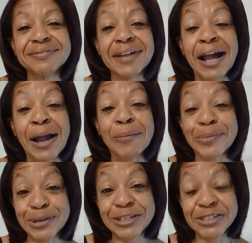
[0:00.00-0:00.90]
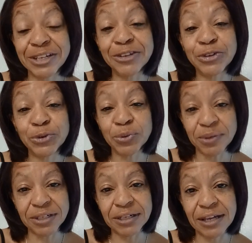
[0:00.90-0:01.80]
I appreciate you,
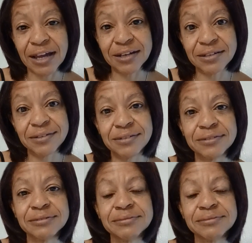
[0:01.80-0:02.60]
really, I do.